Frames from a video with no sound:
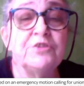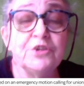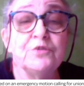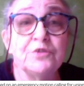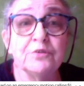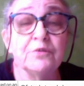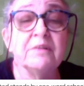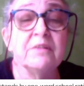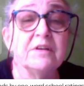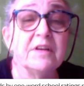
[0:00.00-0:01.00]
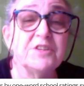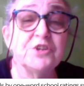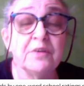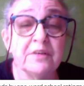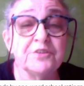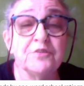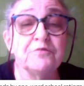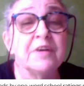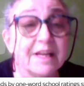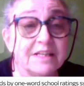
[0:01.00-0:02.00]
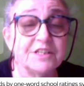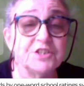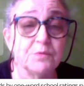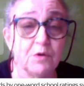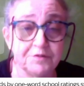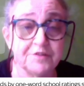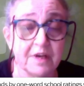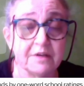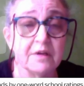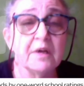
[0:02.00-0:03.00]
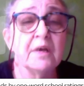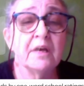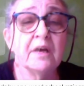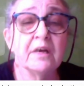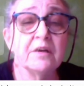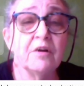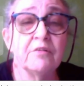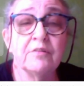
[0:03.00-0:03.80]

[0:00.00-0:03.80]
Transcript: due to issues related to Ofsted. And